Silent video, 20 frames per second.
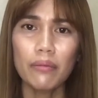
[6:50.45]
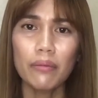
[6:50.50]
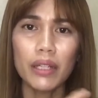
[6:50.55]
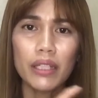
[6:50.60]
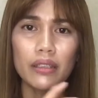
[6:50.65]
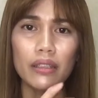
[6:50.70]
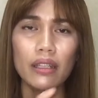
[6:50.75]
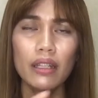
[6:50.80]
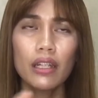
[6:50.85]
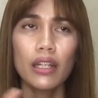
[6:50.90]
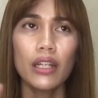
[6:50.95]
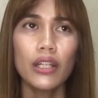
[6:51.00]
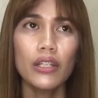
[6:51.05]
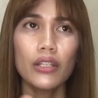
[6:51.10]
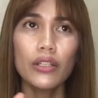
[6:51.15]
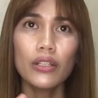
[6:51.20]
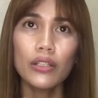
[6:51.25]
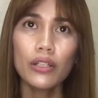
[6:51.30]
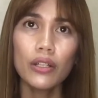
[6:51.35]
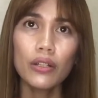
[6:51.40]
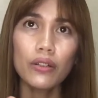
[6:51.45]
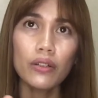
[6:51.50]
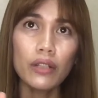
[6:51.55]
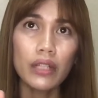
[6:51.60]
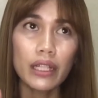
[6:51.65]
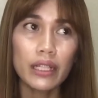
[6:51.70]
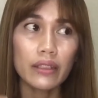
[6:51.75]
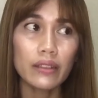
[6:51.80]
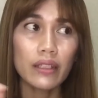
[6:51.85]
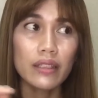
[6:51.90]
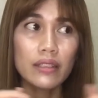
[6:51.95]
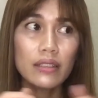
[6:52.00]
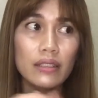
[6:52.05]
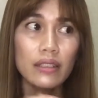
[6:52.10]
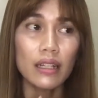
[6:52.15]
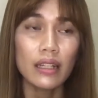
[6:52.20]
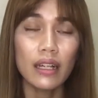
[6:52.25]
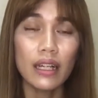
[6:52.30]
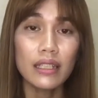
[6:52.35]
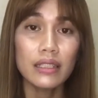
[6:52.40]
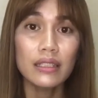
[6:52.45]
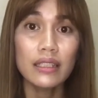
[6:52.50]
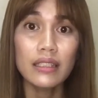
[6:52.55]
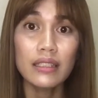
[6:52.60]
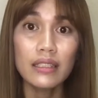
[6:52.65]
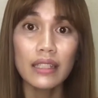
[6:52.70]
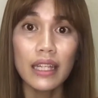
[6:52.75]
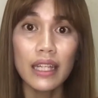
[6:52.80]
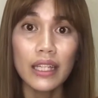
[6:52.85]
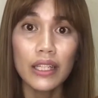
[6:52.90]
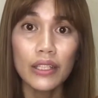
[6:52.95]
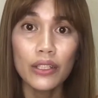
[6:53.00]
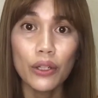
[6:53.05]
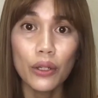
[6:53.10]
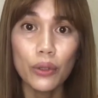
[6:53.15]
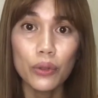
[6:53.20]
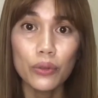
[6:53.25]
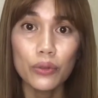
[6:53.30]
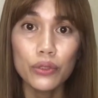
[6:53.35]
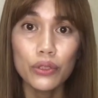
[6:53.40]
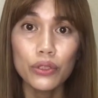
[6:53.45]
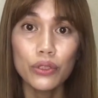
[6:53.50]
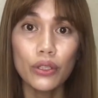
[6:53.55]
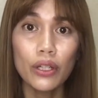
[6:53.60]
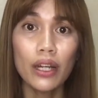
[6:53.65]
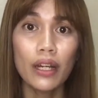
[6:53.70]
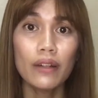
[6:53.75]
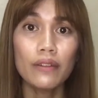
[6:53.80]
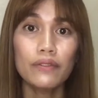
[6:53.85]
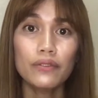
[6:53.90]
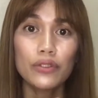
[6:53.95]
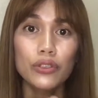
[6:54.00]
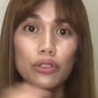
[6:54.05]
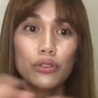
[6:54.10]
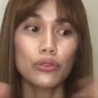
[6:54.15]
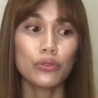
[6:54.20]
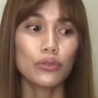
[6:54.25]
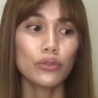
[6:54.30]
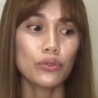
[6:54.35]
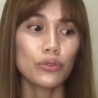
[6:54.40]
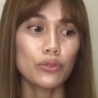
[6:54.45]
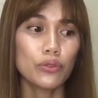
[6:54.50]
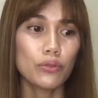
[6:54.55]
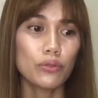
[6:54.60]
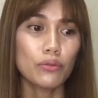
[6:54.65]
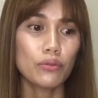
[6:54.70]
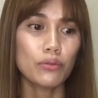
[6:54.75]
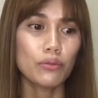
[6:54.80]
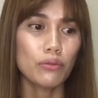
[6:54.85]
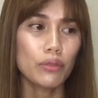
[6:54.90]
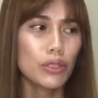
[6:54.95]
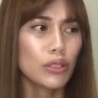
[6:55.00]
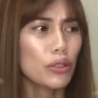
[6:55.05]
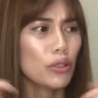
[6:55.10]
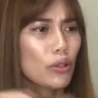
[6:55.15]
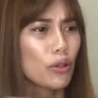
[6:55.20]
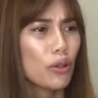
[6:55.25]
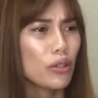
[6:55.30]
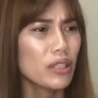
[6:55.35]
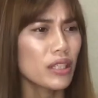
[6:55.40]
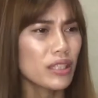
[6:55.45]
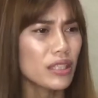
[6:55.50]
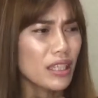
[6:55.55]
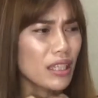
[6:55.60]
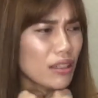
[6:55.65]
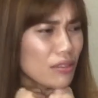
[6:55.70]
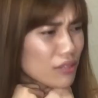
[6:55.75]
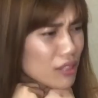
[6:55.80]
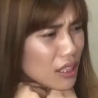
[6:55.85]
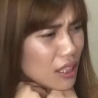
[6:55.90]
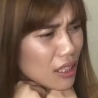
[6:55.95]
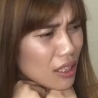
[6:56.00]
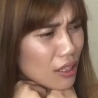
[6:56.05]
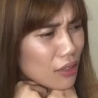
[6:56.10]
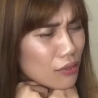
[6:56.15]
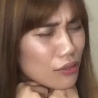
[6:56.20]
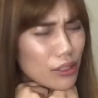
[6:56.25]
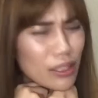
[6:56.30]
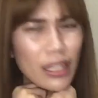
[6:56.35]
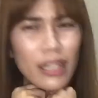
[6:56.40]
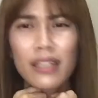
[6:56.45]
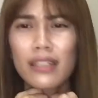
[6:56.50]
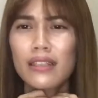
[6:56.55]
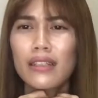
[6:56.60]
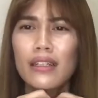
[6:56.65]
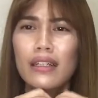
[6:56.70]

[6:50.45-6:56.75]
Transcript: But you know, like this, as the saying goes, you have to, what do you call that kind of thing? I forgot.